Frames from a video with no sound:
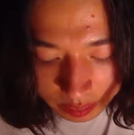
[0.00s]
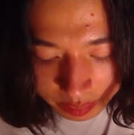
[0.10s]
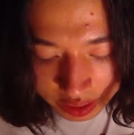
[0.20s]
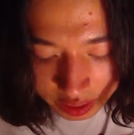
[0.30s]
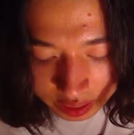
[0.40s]

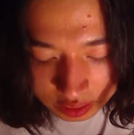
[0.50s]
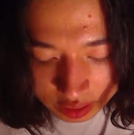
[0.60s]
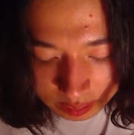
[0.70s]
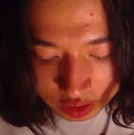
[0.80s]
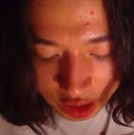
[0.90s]
Because
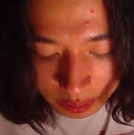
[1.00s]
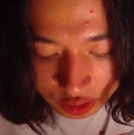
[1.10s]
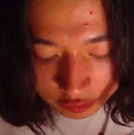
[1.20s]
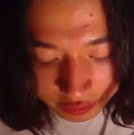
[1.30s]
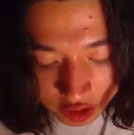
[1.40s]

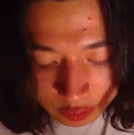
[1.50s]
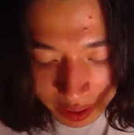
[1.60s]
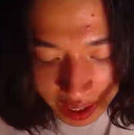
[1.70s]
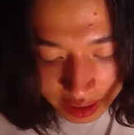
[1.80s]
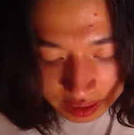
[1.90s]
sometimes the first
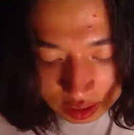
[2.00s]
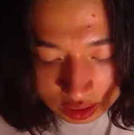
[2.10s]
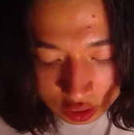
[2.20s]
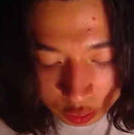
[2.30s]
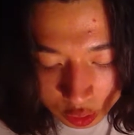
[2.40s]

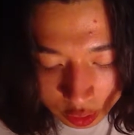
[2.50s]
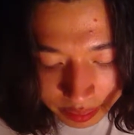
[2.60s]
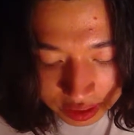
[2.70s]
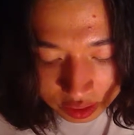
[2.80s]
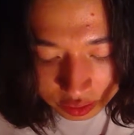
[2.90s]
pass through your
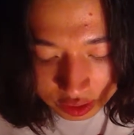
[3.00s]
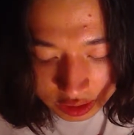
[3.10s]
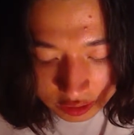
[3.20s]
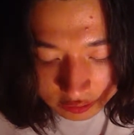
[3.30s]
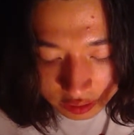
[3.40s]
mental
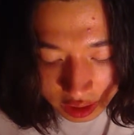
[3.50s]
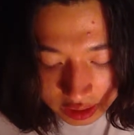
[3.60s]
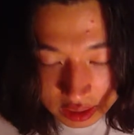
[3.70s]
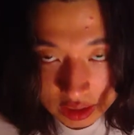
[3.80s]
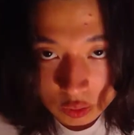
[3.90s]
sieve,
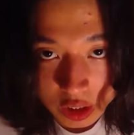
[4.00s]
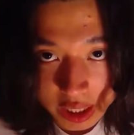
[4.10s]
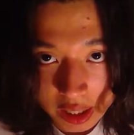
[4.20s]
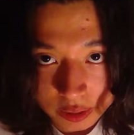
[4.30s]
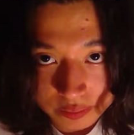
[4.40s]
like, it doesn't
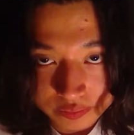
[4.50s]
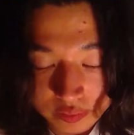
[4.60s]
work out.